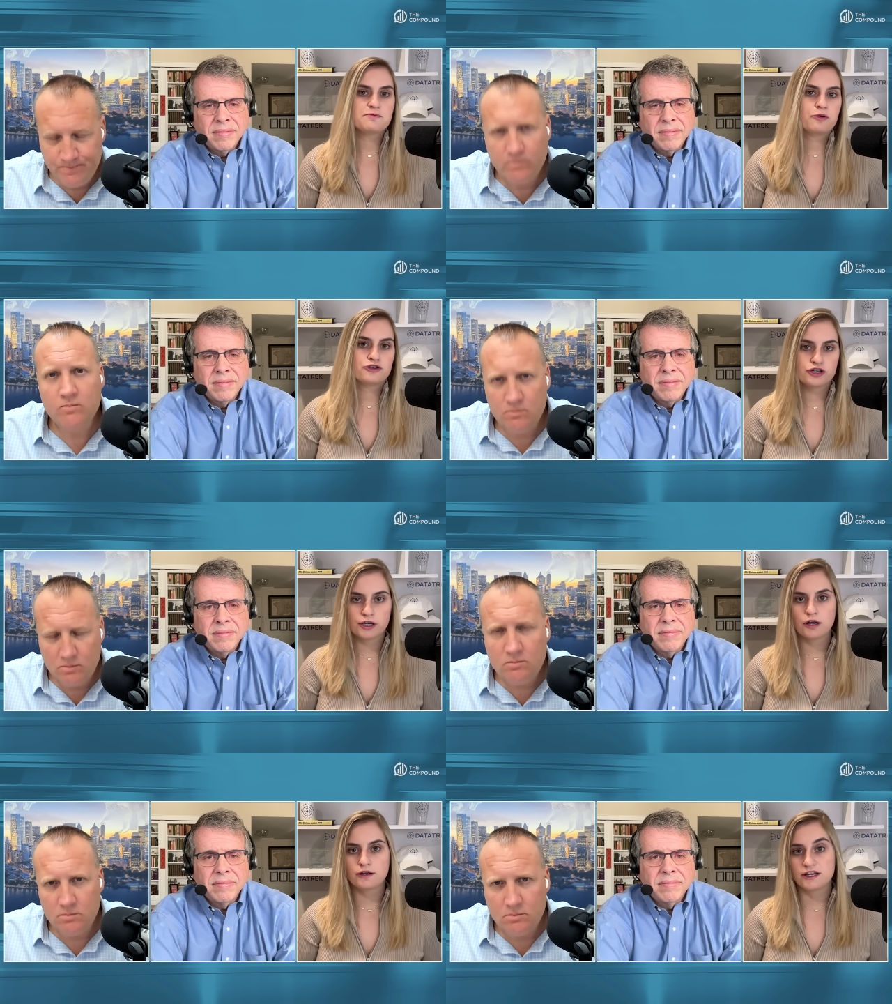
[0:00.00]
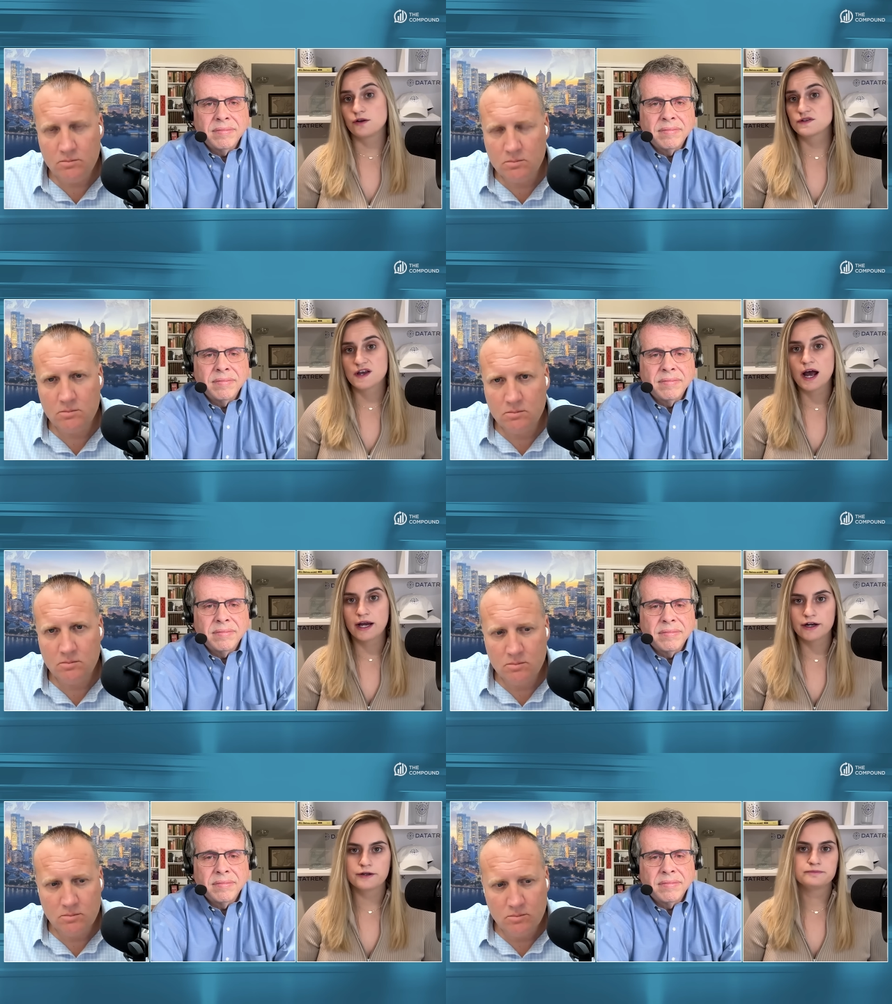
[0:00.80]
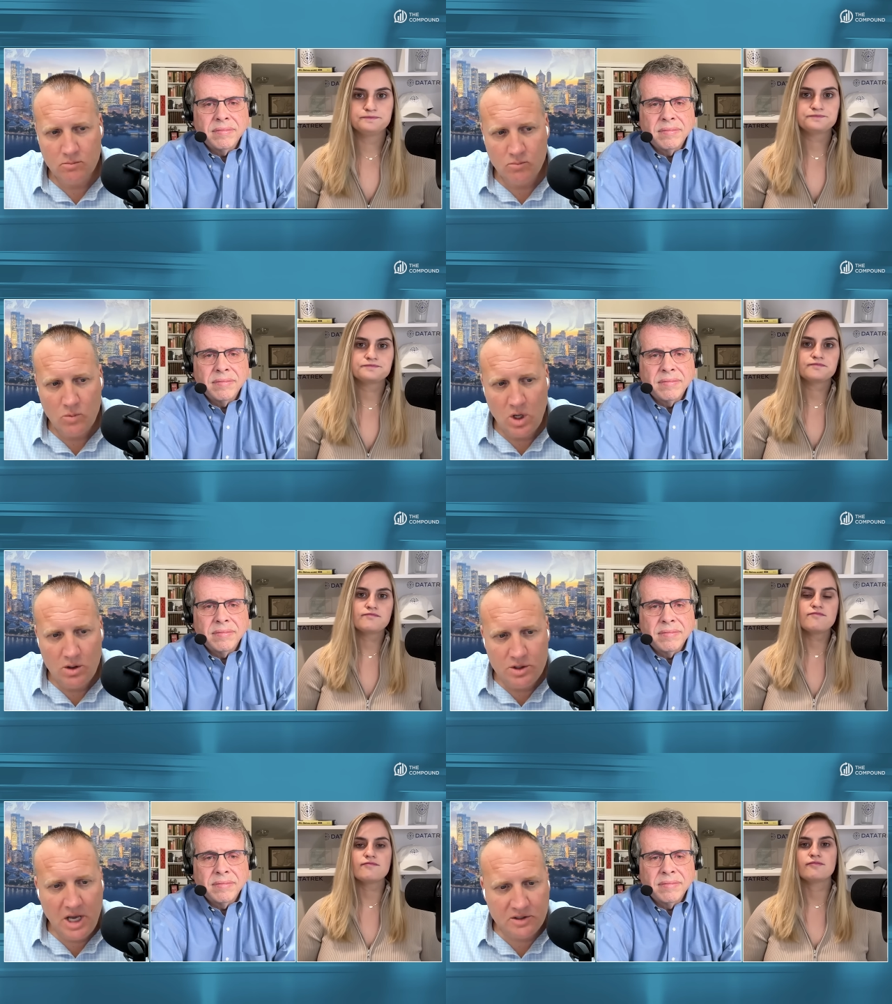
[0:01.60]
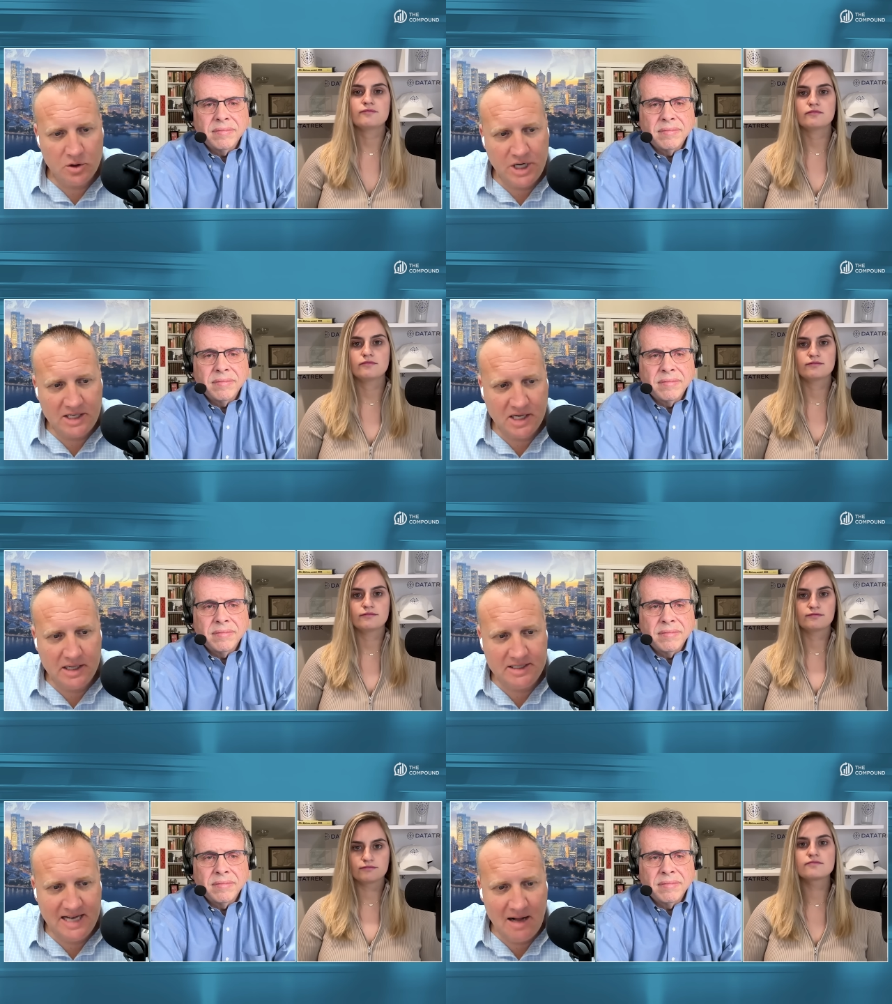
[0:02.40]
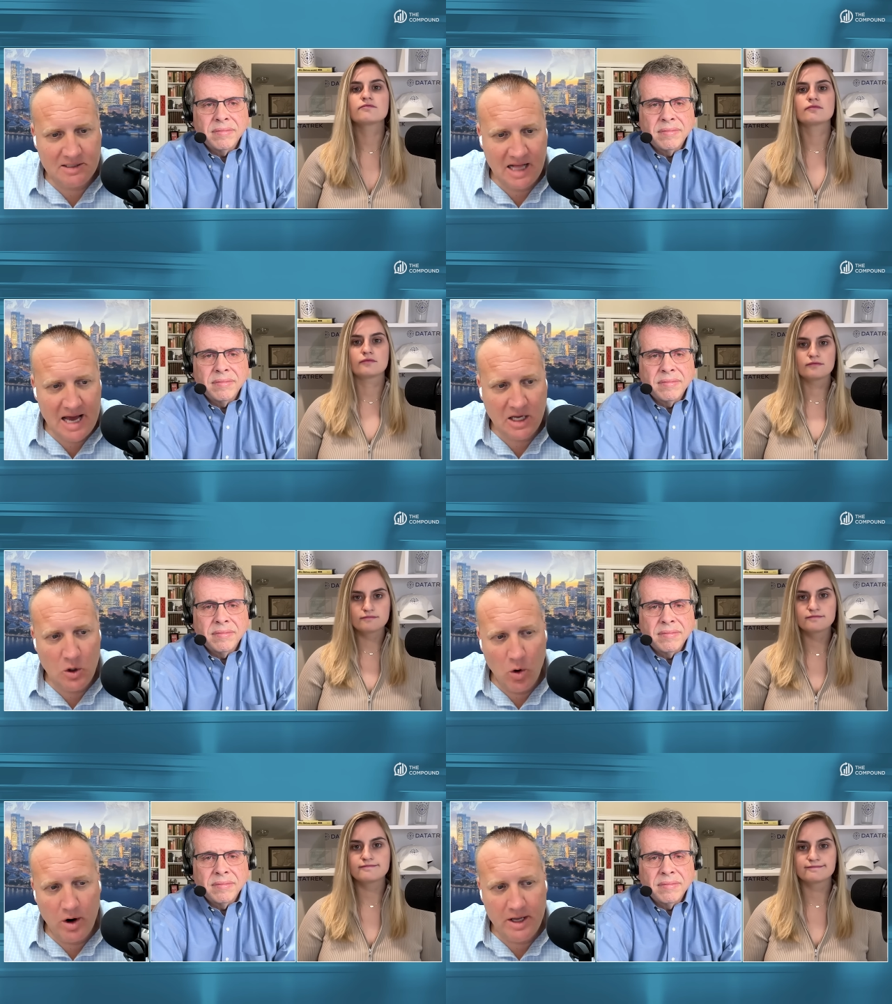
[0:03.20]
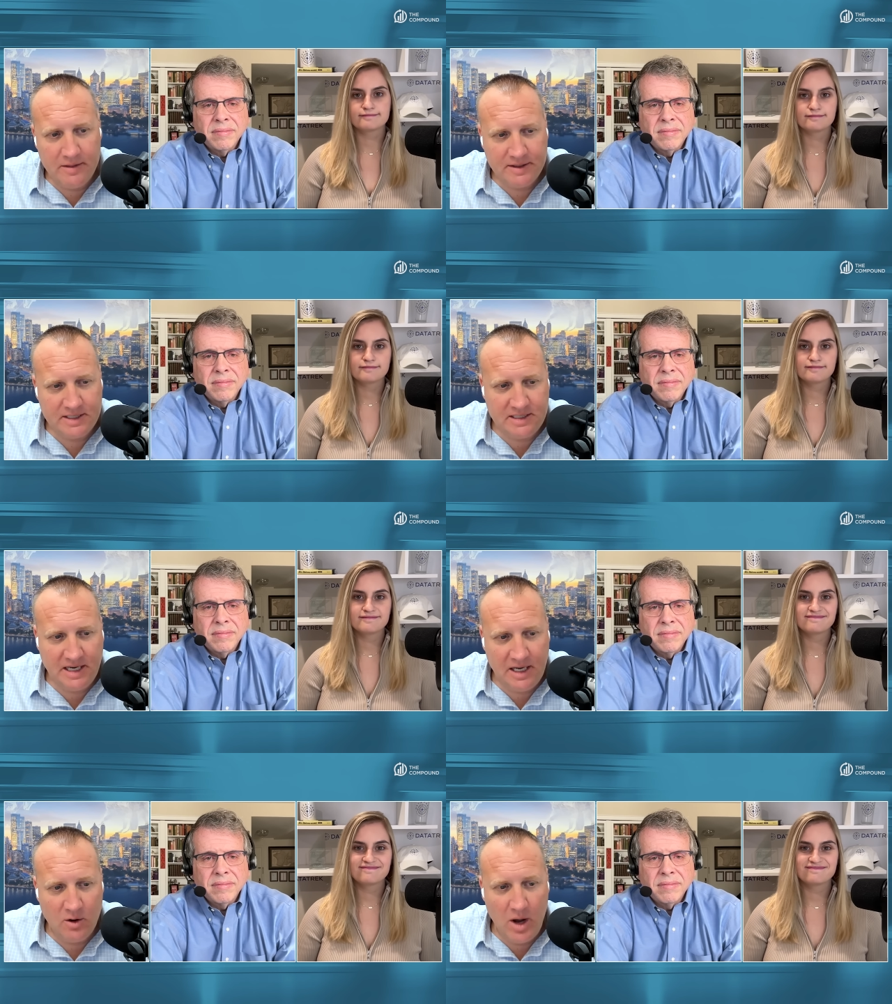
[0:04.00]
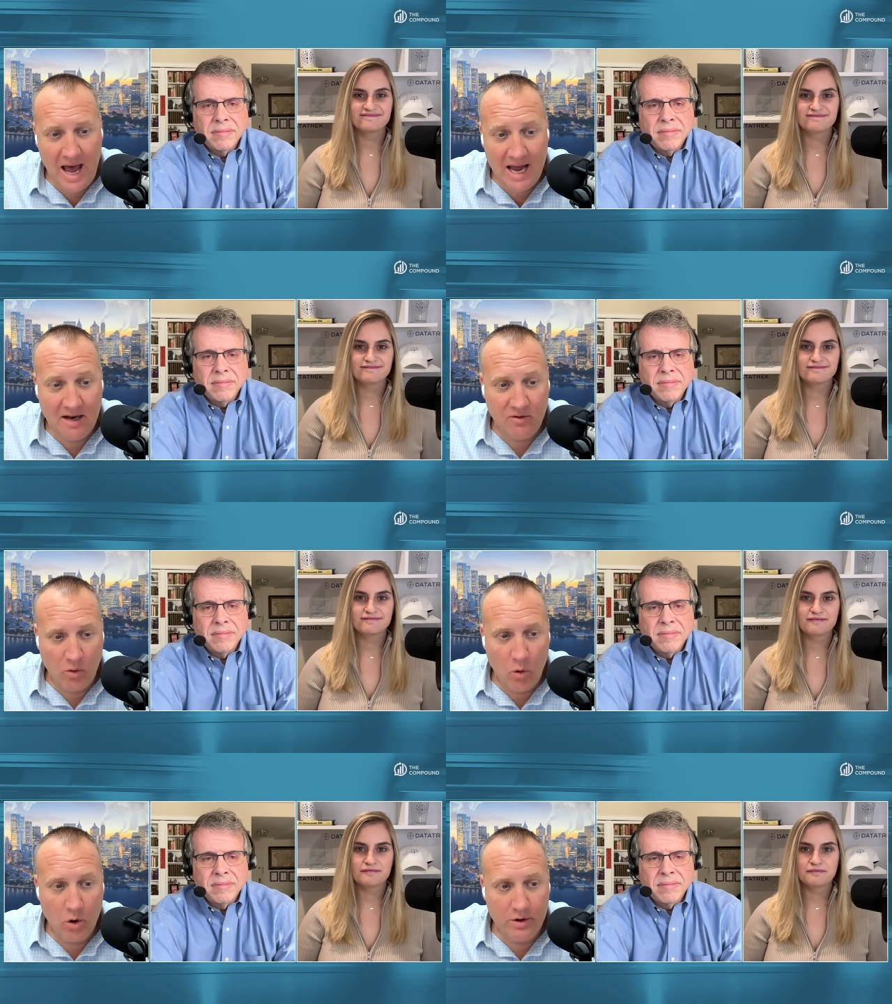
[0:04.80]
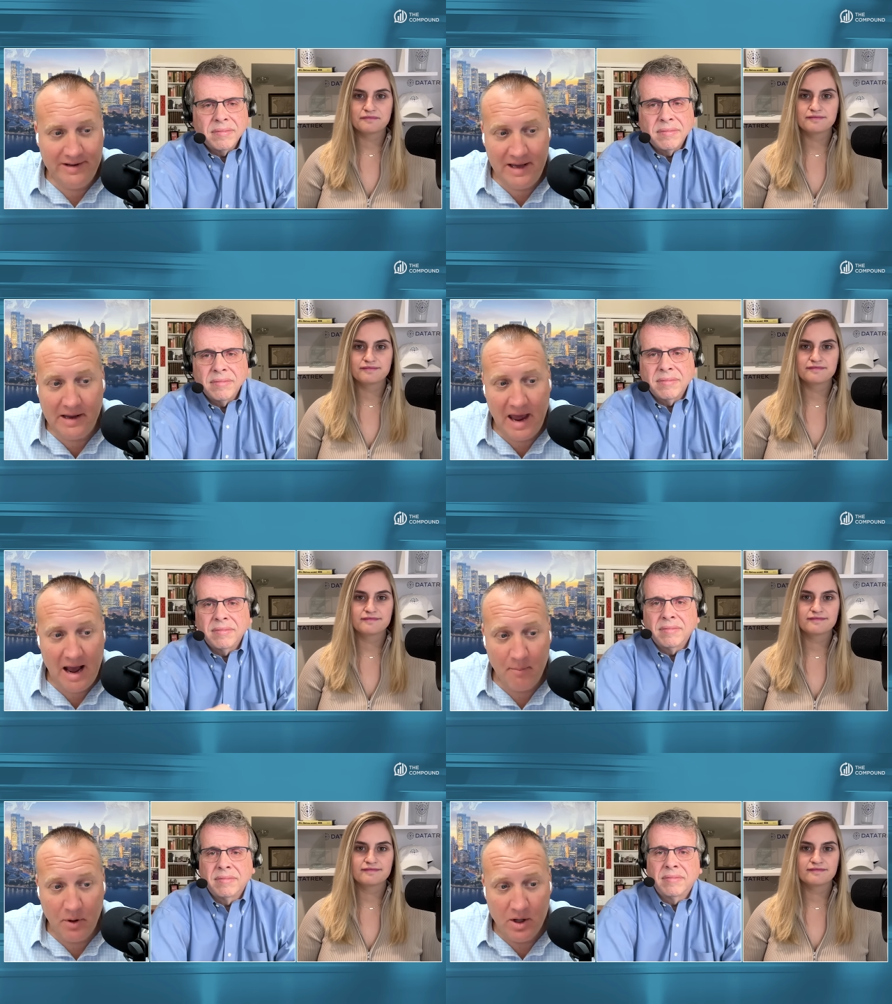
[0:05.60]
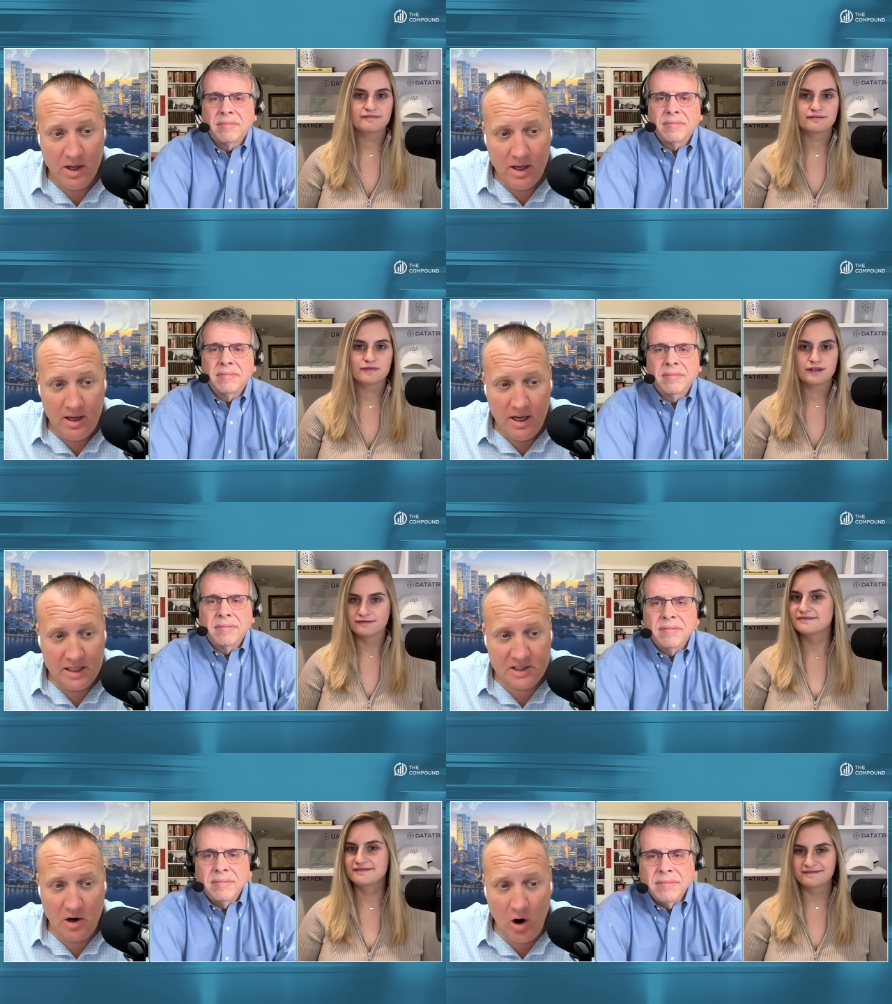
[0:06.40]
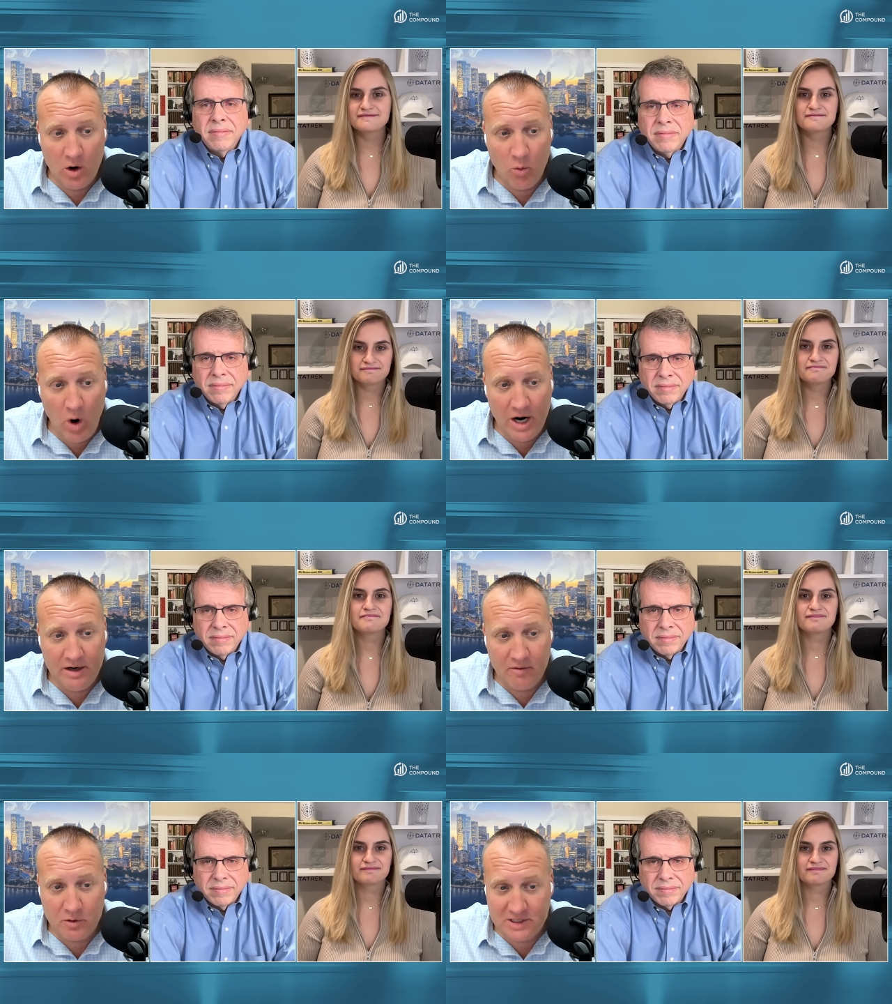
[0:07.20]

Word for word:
Speaker 1: that's pushing yields higher.
Speaker 2: Yeah. So Jessica, it sounds like you're in the C and or D camp. It's an unwind of